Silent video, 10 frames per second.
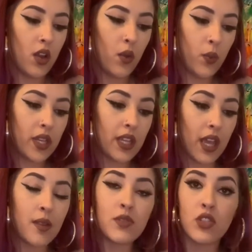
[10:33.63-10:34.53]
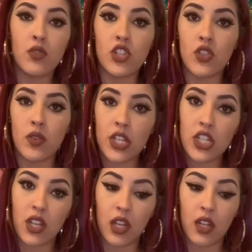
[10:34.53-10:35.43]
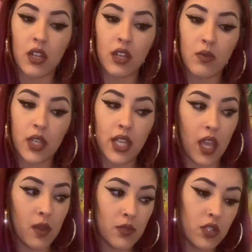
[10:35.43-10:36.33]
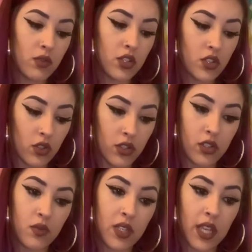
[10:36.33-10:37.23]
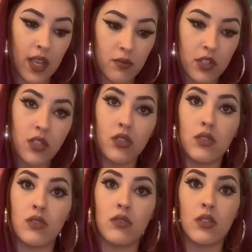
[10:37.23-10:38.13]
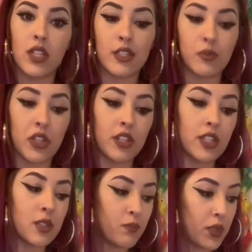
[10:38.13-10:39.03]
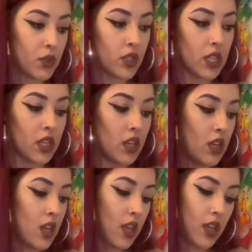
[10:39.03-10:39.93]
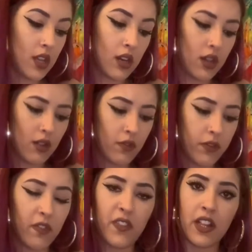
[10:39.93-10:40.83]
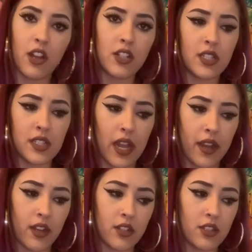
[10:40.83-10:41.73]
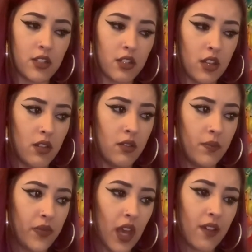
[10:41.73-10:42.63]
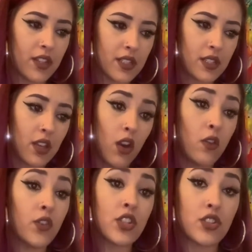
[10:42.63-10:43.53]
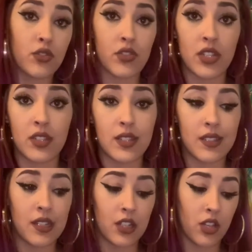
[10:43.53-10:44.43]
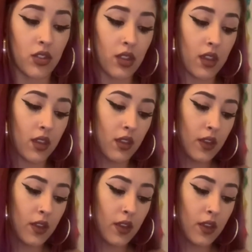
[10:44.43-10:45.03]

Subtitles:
we came to enjoy shit. We came to indulge. We came to experience beauty and fulfill our desires, you know? Obviously, overindulgence isn't a good thing,